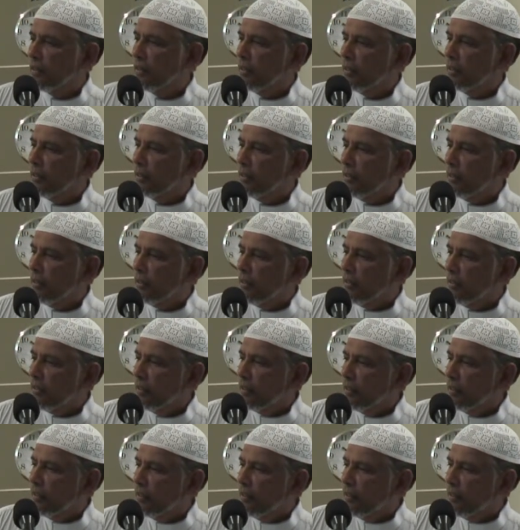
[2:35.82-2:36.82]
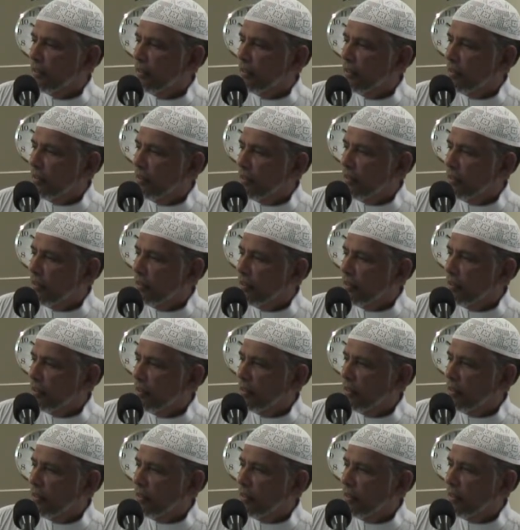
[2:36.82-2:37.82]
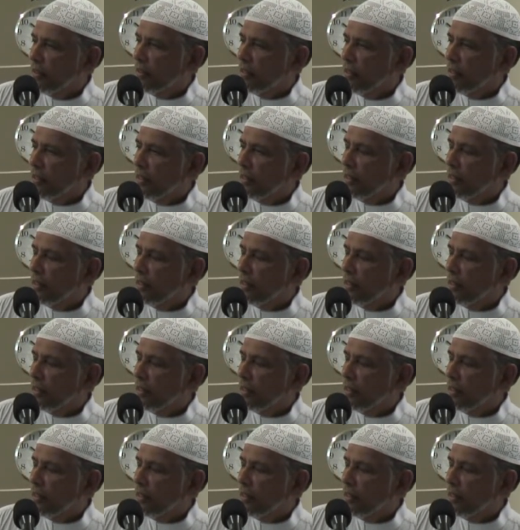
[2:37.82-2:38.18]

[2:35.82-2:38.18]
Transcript: No one is speaking in this clip.